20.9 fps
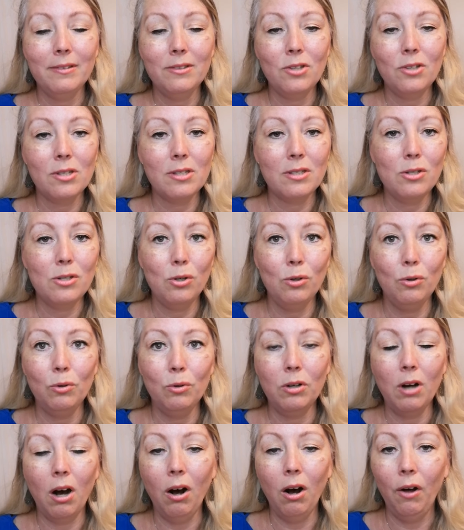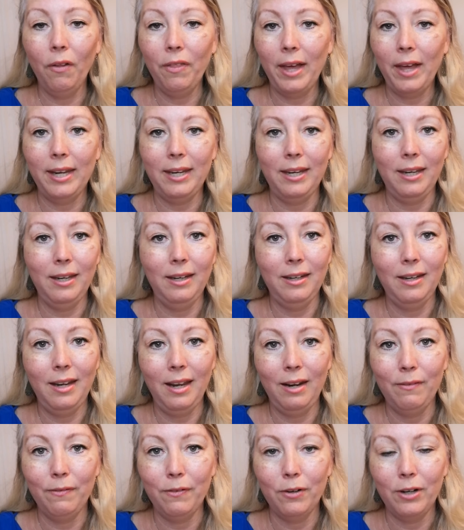just to call that in
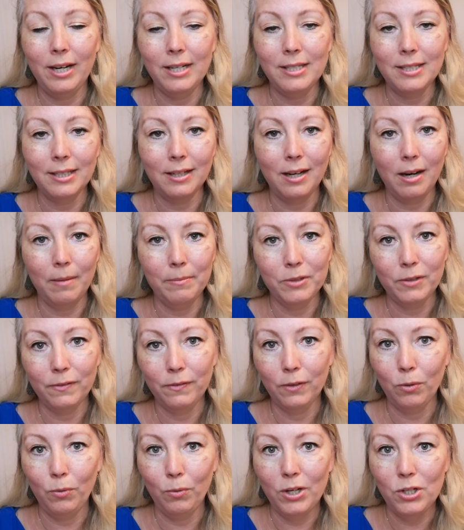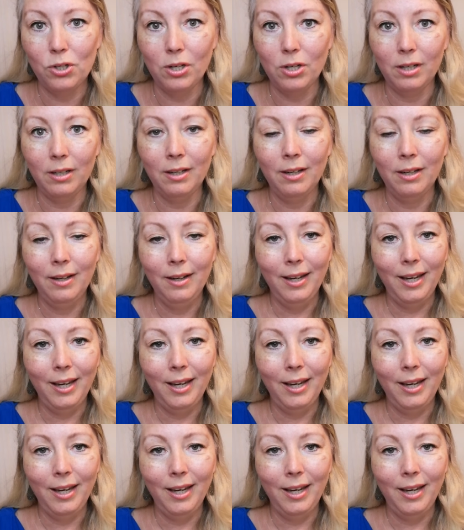and for it to come to fruition.